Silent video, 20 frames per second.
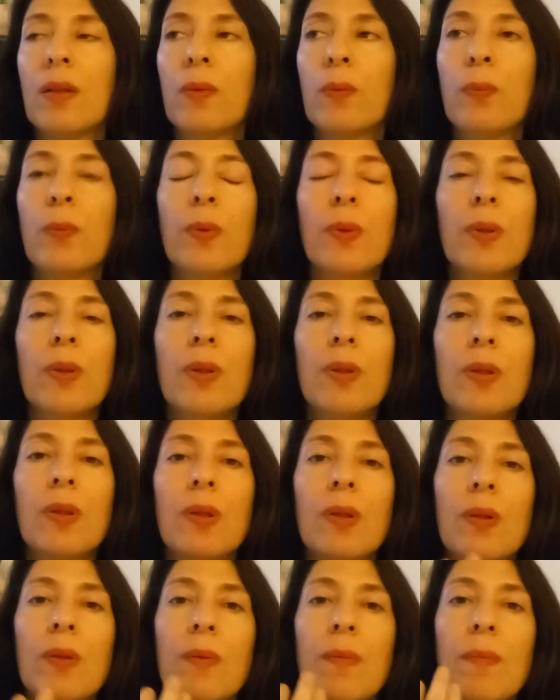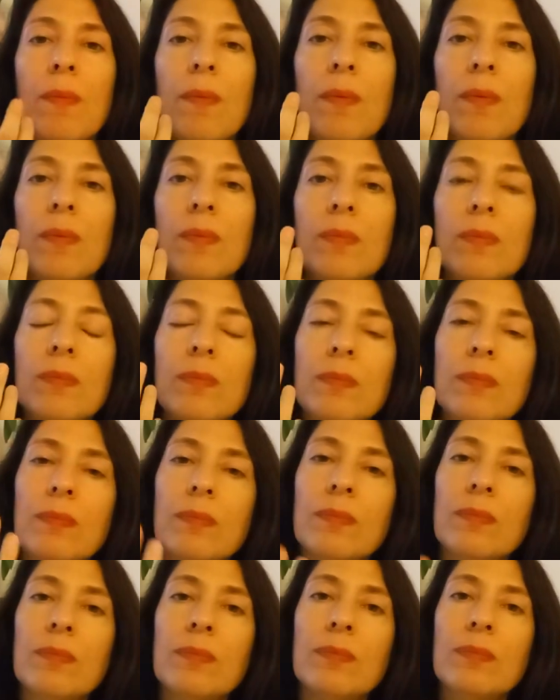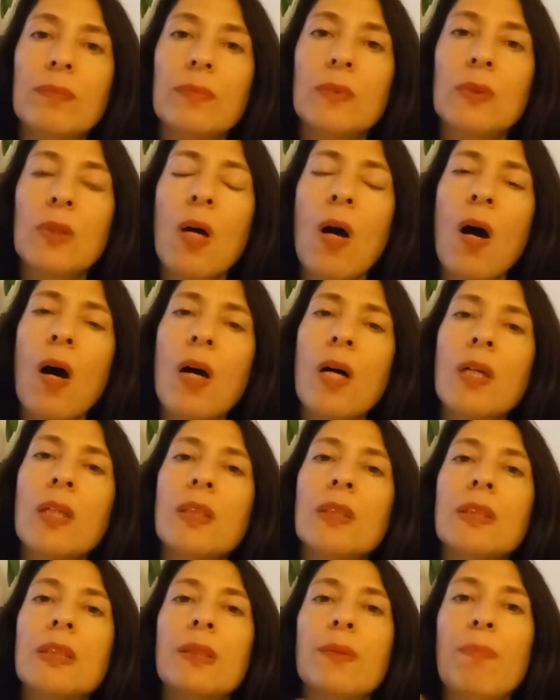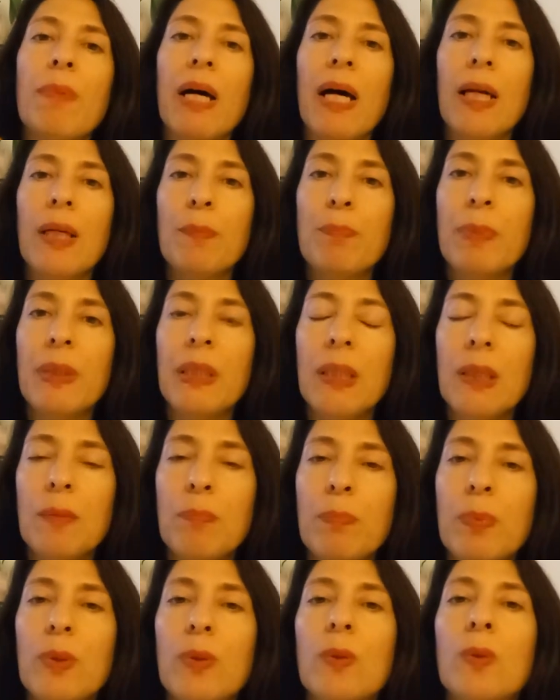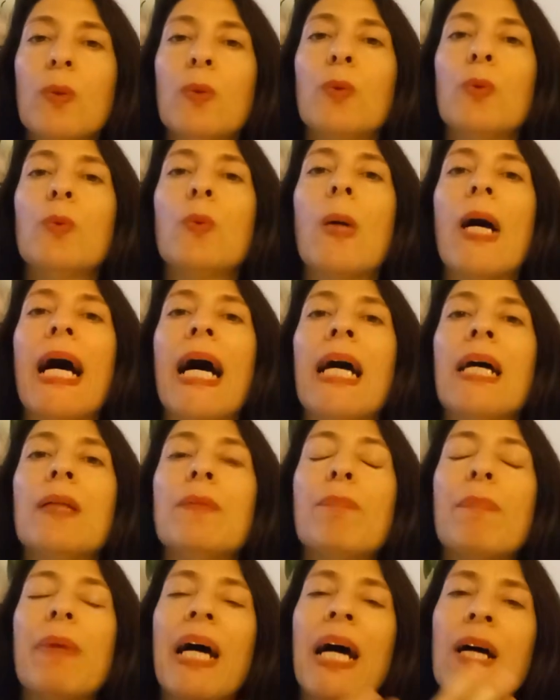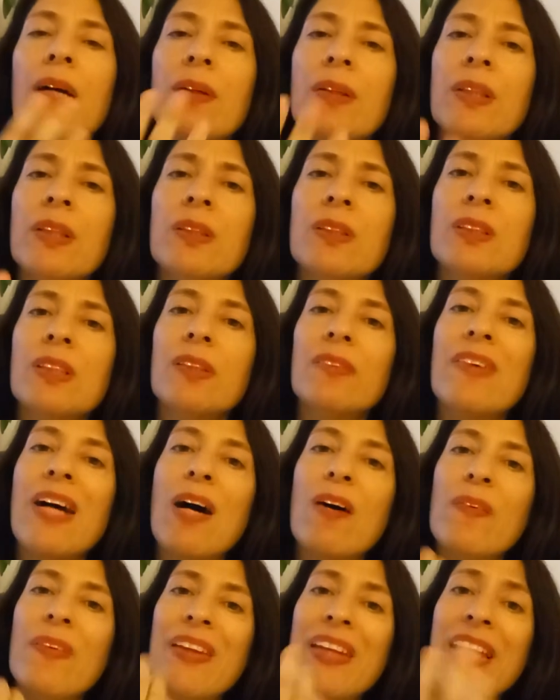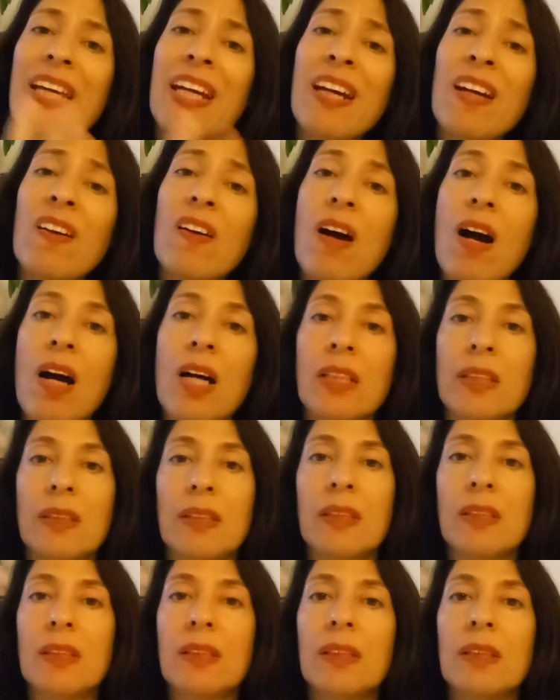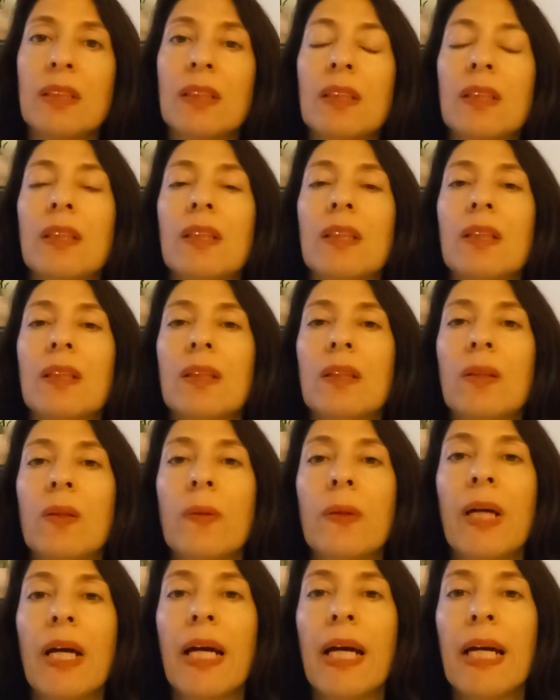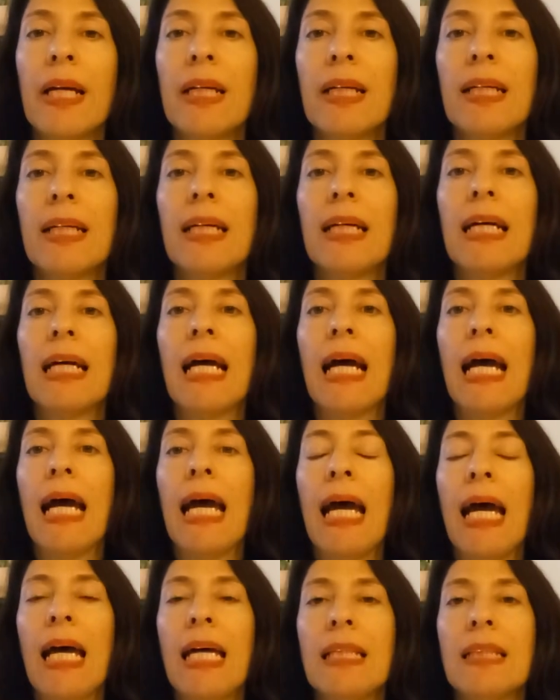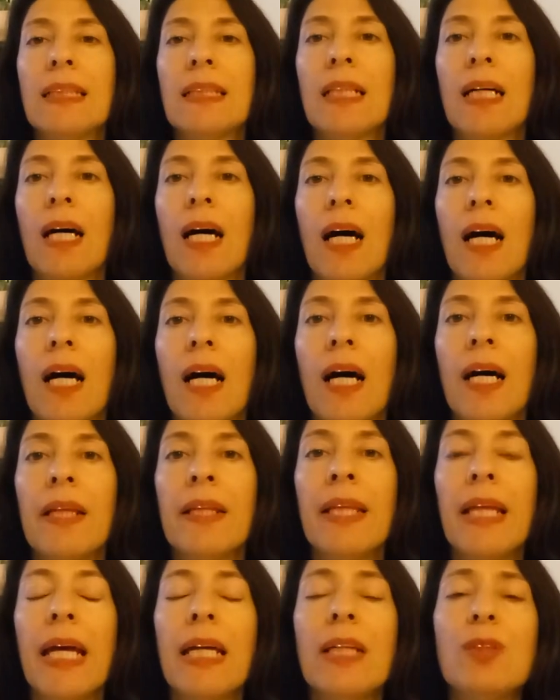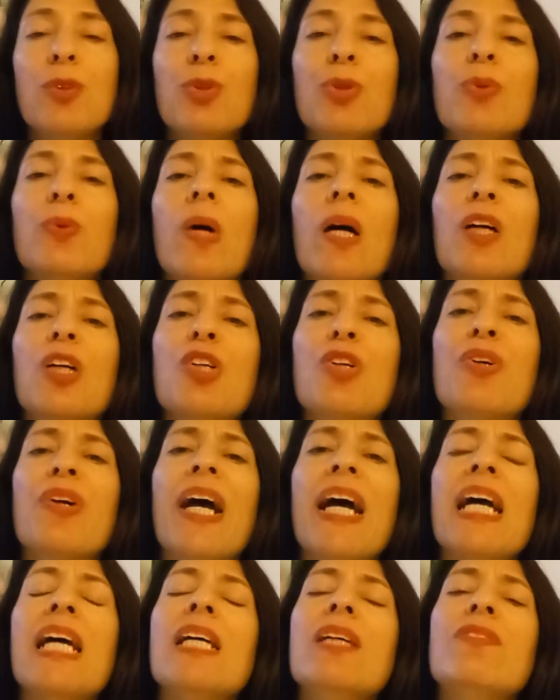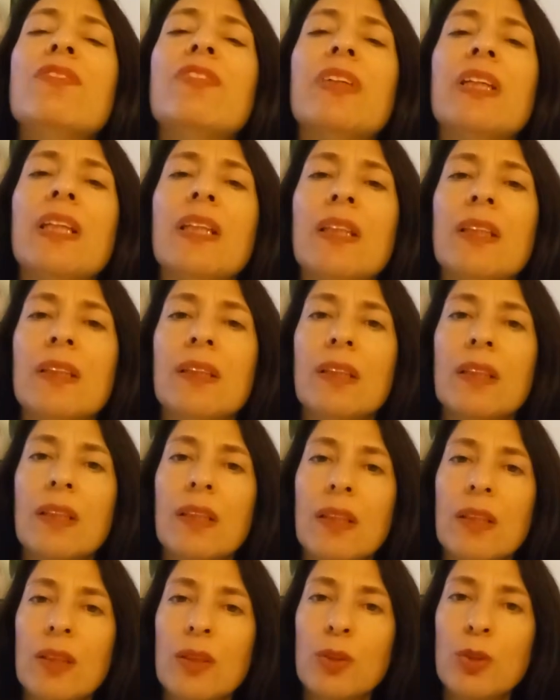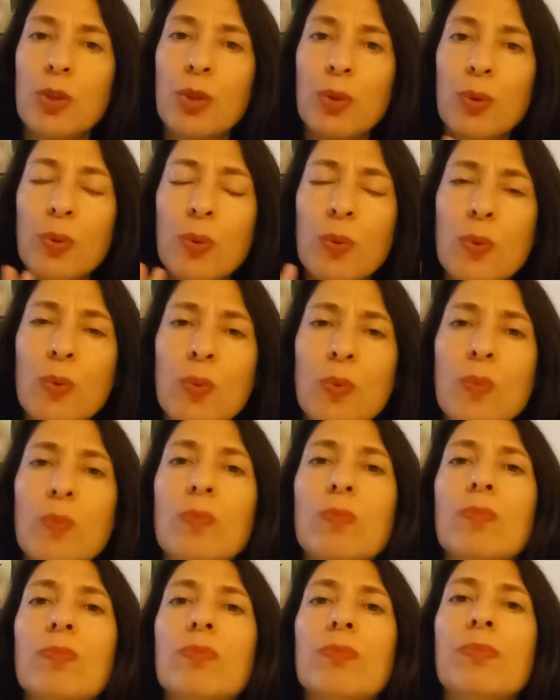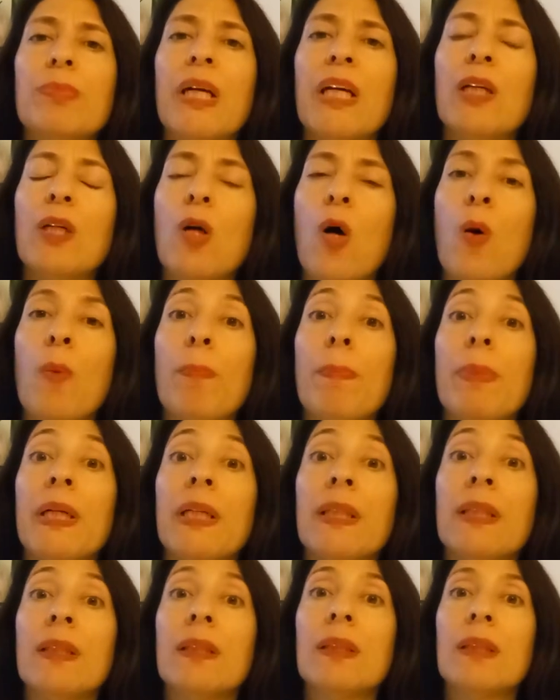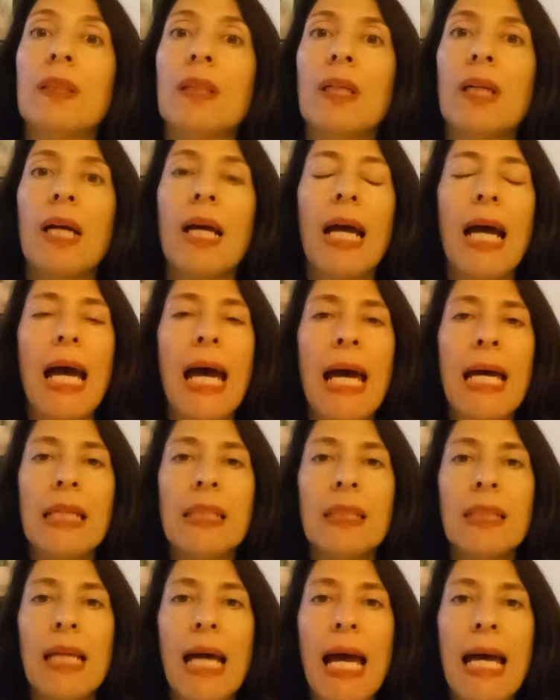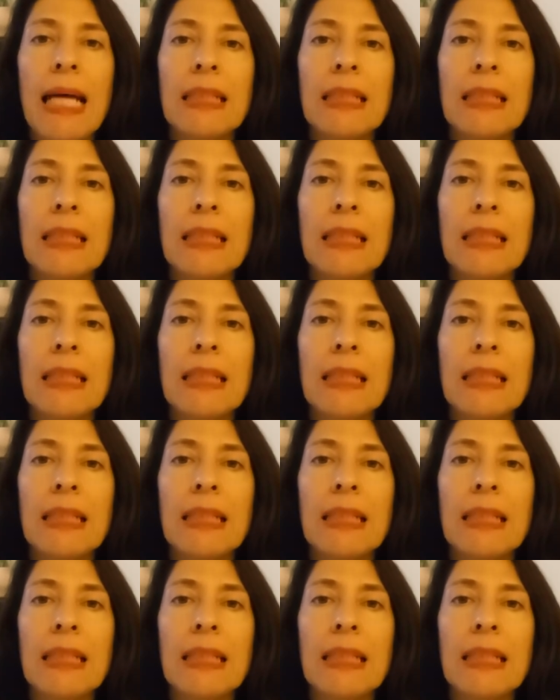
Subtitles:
were caused by people who had barriers around their hearts, okay? And they too are craving to break open and